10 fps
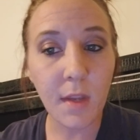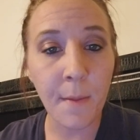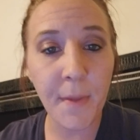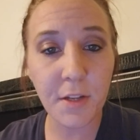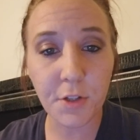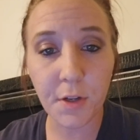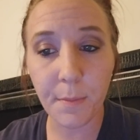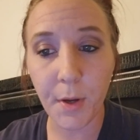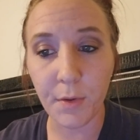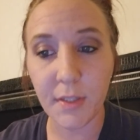Major
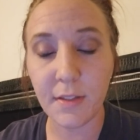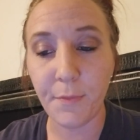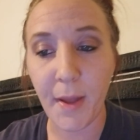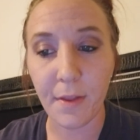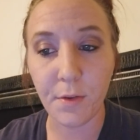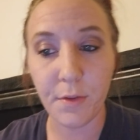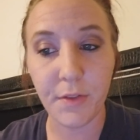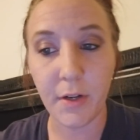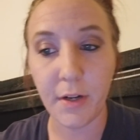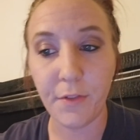components of path goal
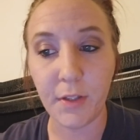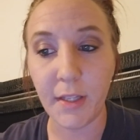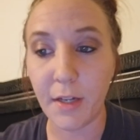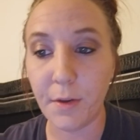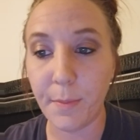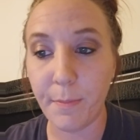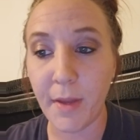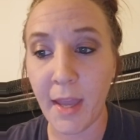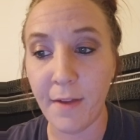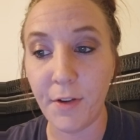theory for leader
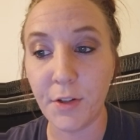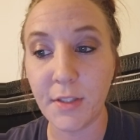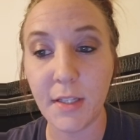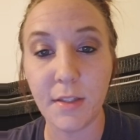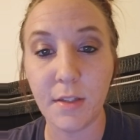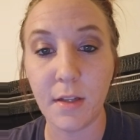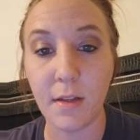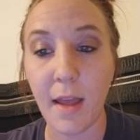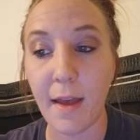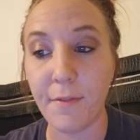behaviors is to
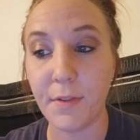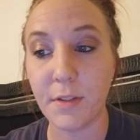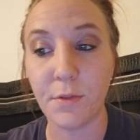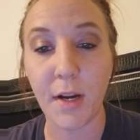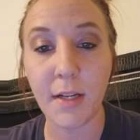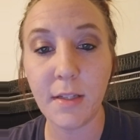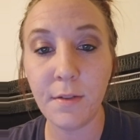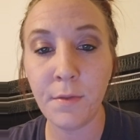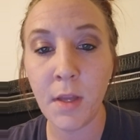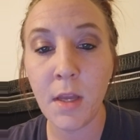have directive,